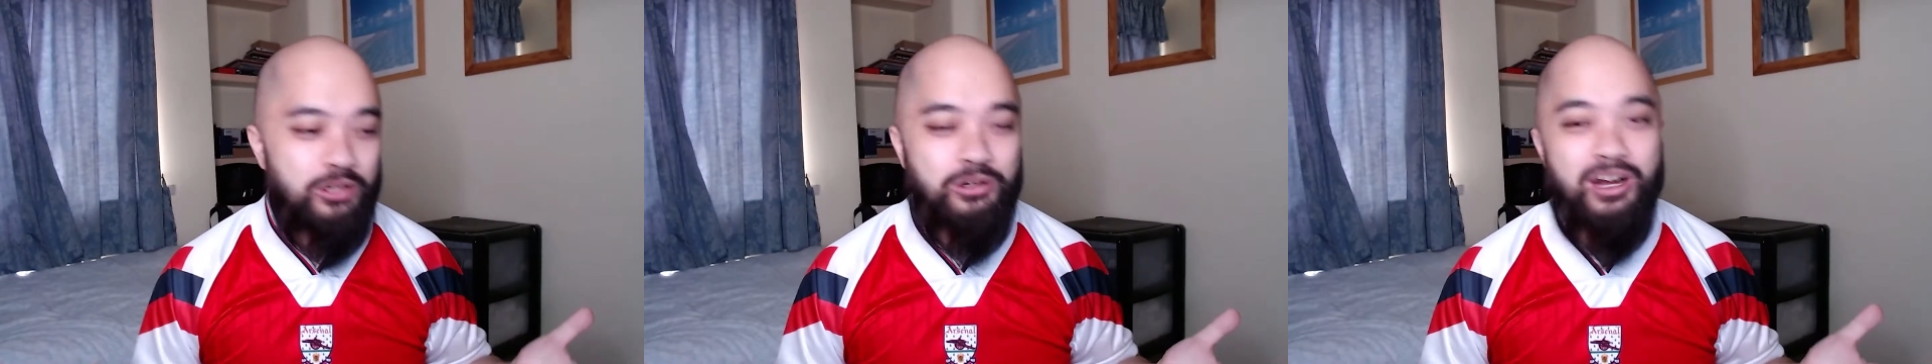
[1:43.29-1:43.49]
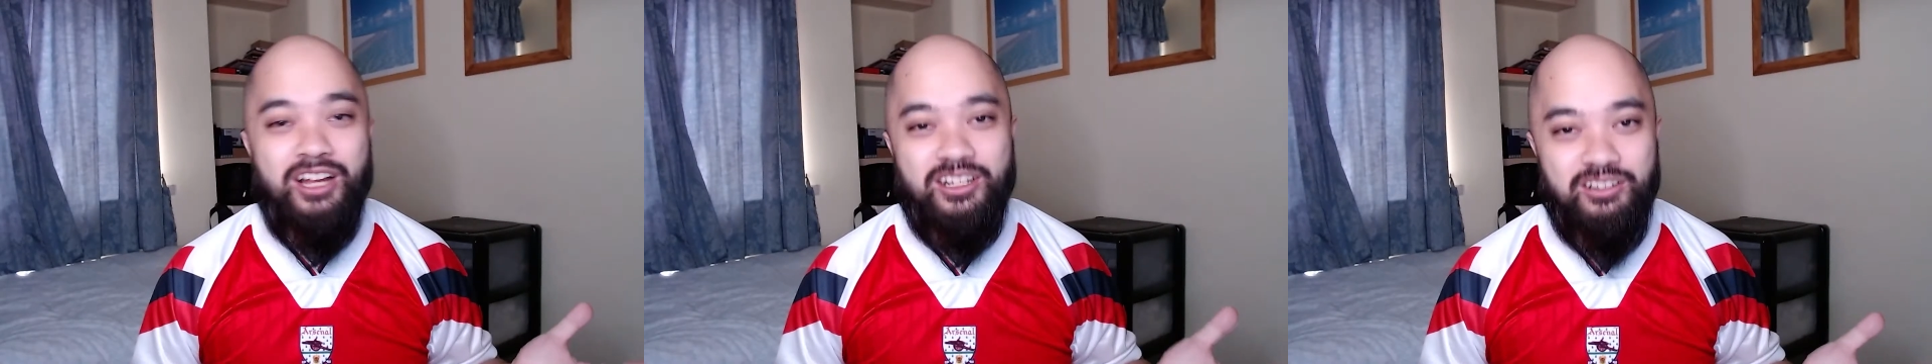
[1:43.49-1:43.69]

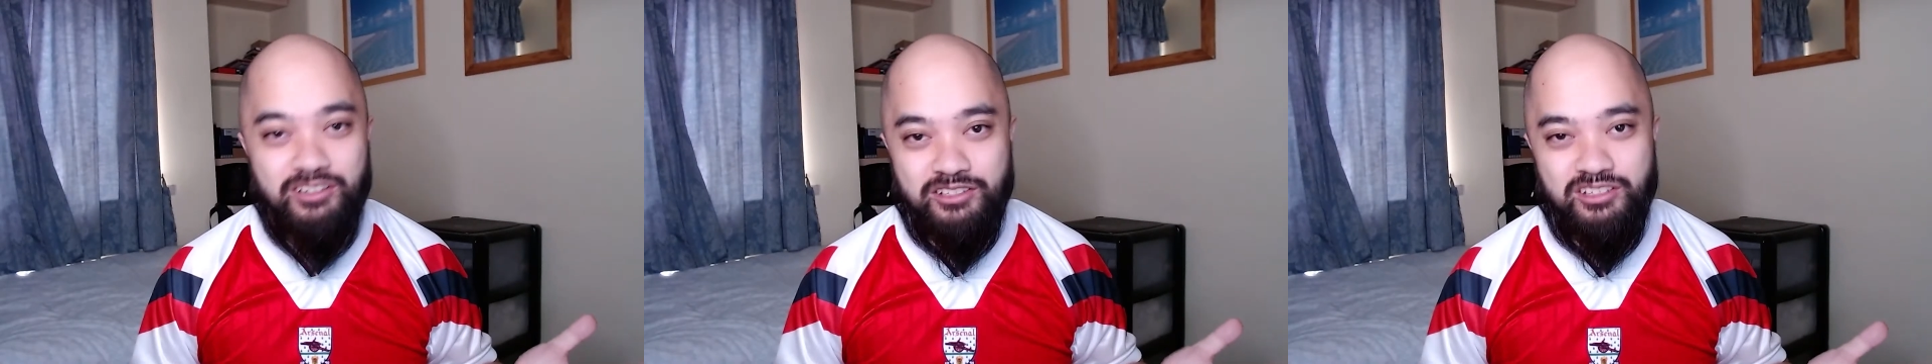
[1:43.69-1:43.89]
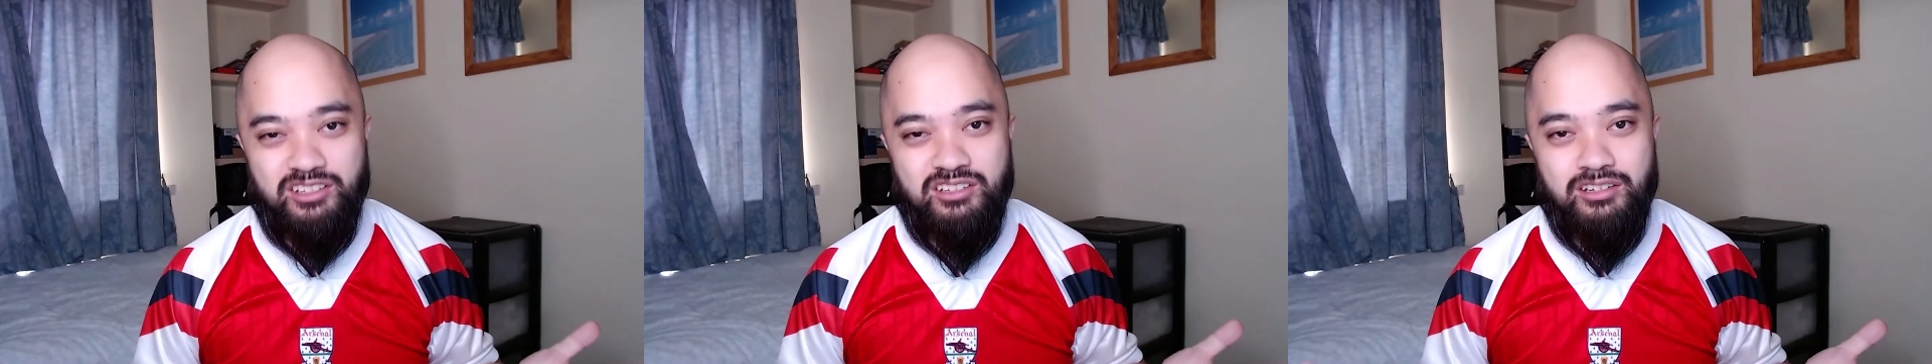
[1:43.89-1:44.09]

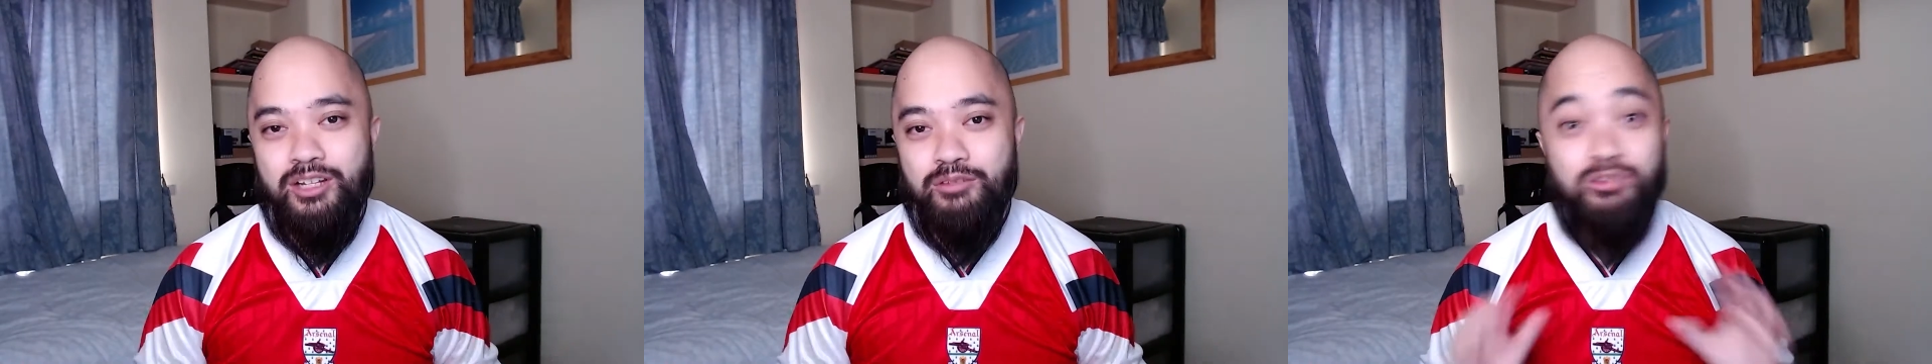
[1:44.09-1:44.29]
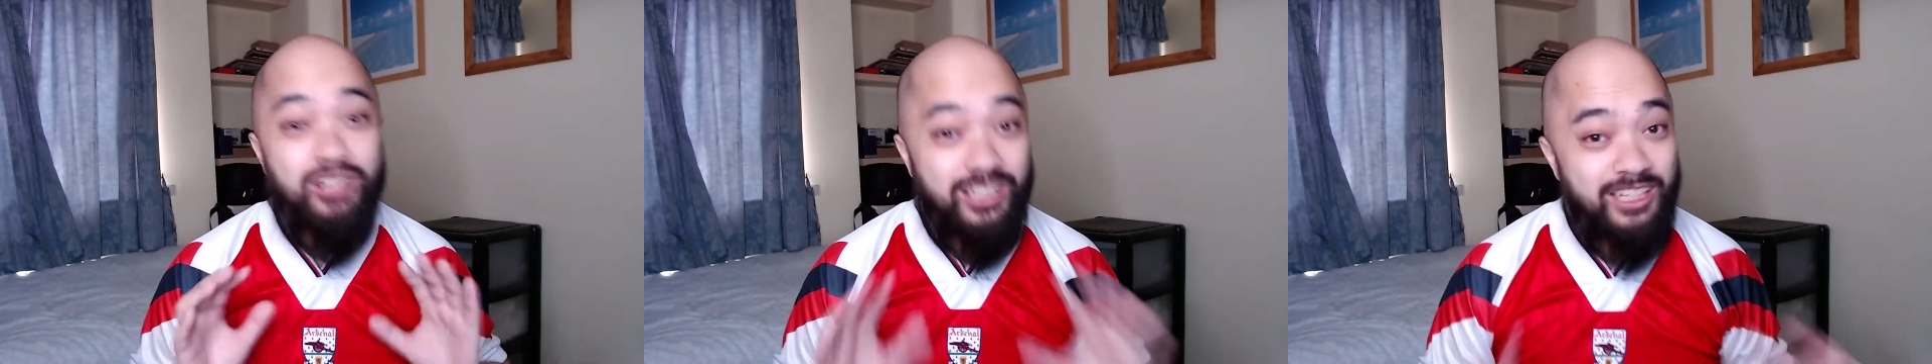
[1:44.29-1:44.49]
icons are
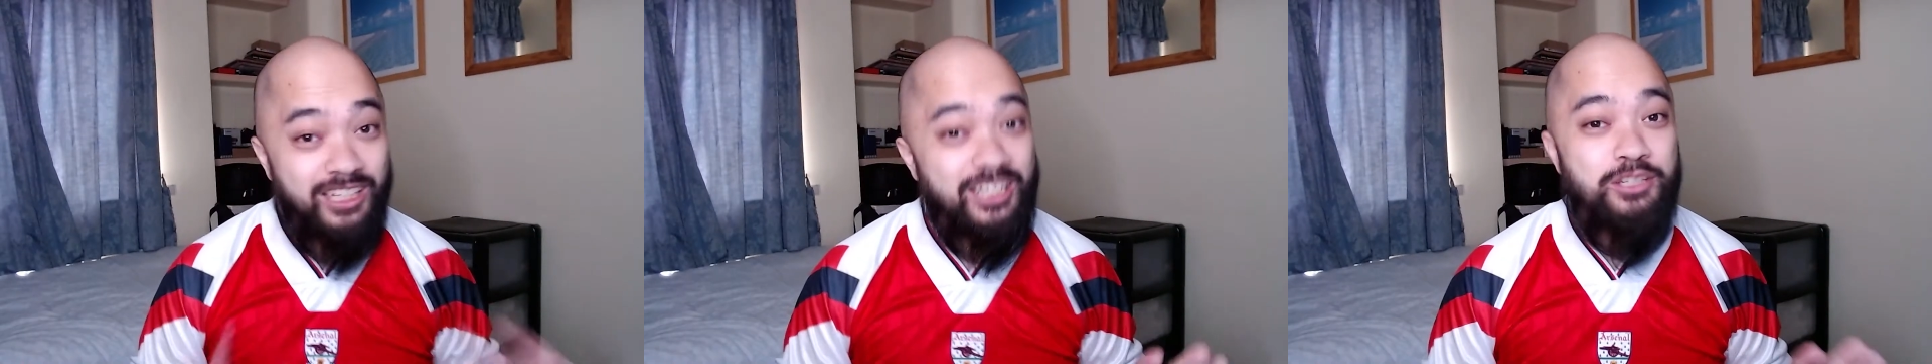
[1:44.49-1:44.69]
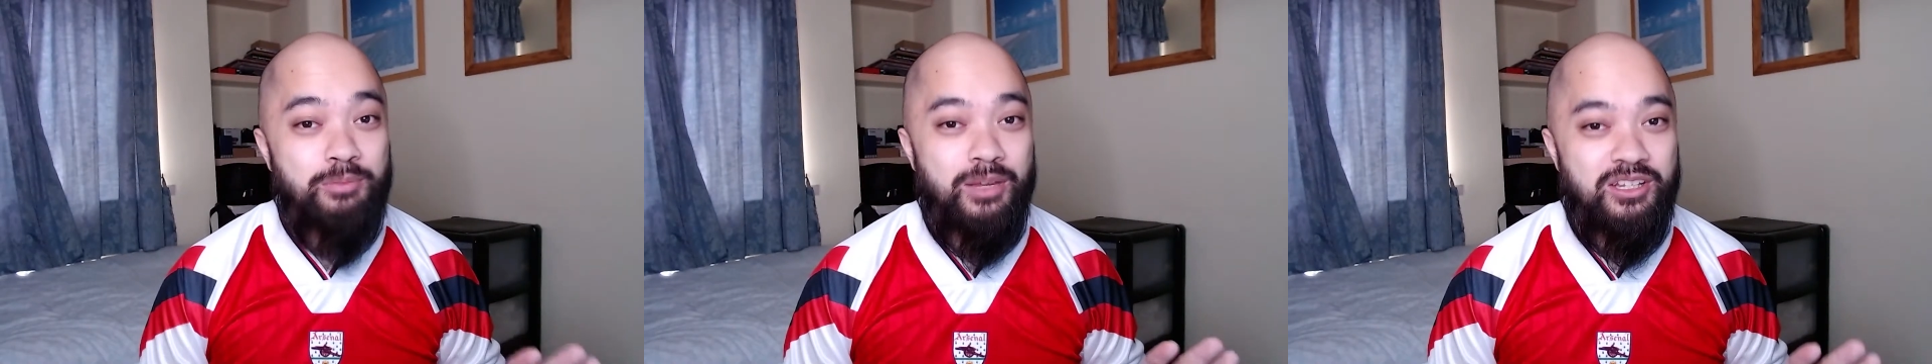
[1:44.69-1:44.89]
really
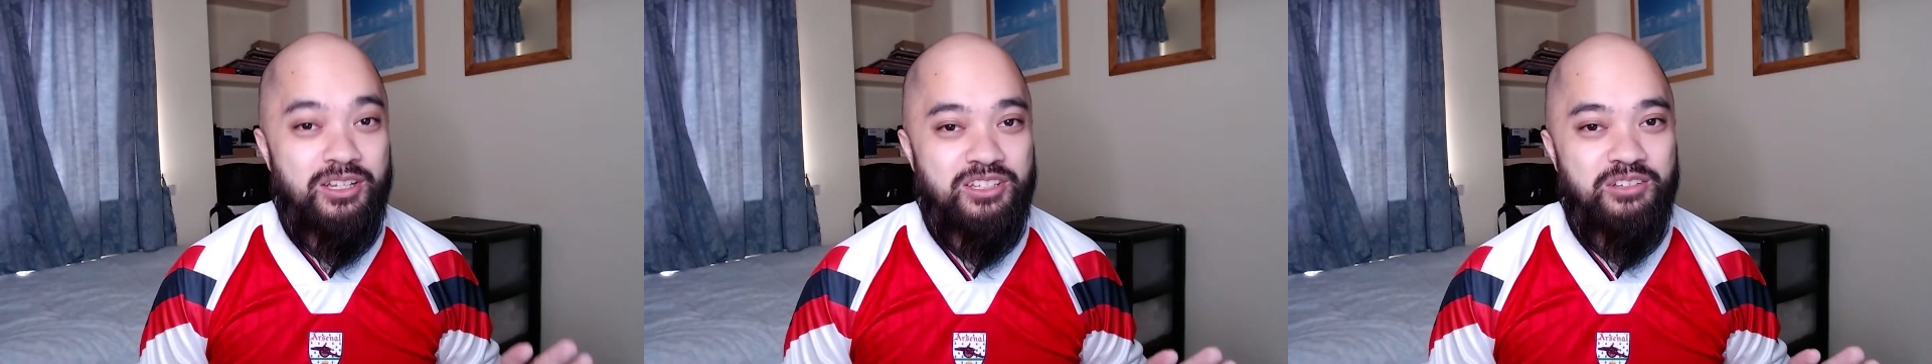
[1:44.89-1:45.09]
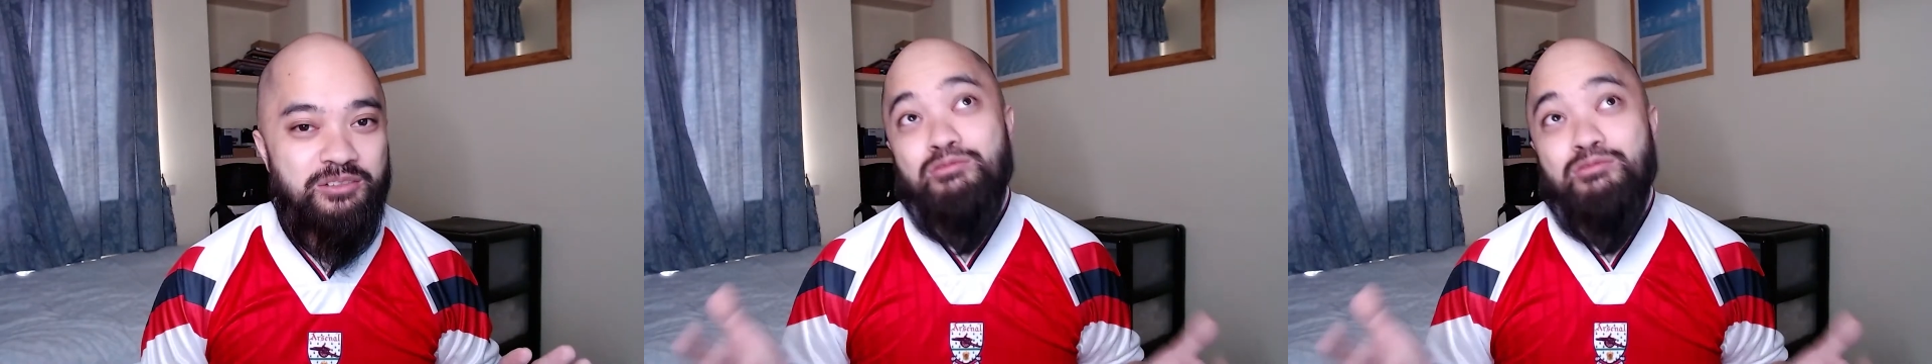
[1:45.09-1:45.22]
expensive,